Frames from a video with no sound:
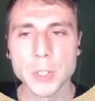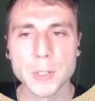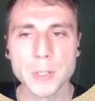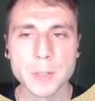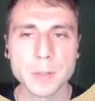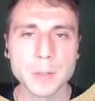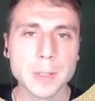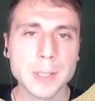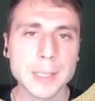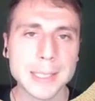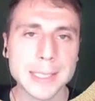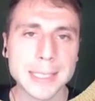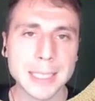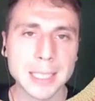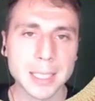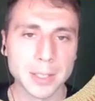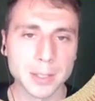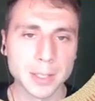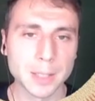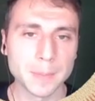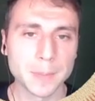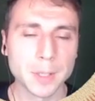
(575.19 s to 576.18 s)
to
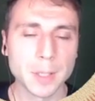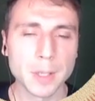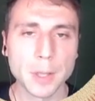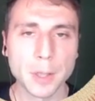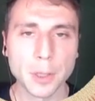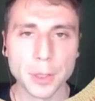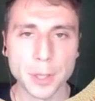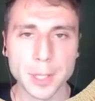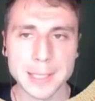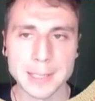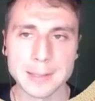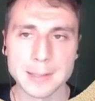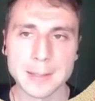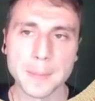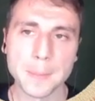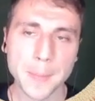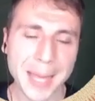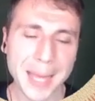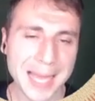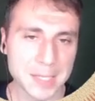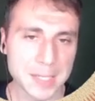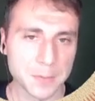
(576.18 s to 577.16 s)
decrypt this
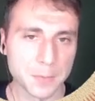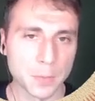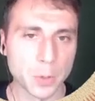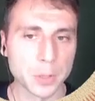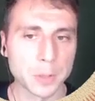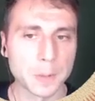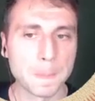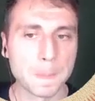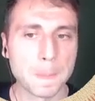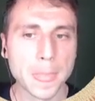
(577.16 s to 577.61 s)
password.